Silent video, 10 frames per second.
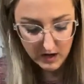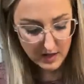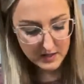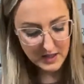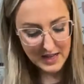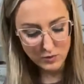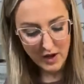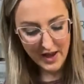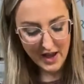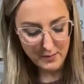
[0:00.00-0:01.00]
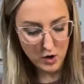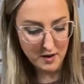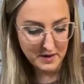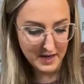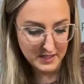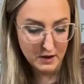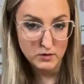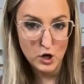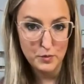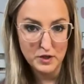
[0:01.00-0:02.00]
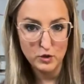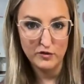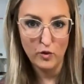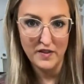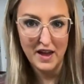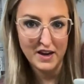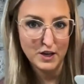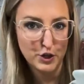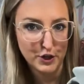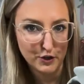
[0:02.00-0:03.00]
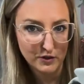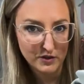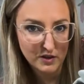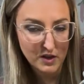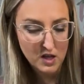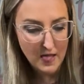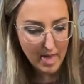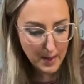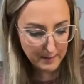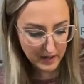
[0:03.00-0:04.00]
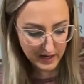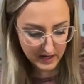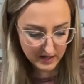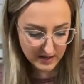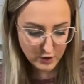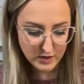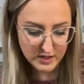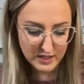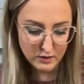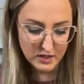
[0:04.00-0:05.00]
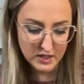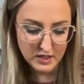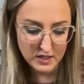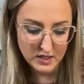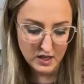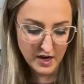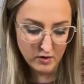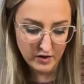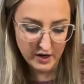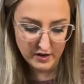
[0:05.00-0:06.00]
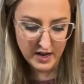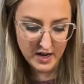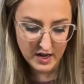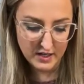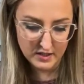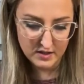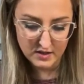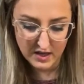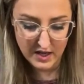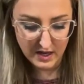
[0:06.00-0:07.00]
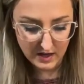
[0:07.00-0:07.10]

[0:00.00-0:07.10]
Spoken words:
See, that's why I primed it, because I was hoping to avoid that issue. But, and you can still see this design on here. Dang, it's thick.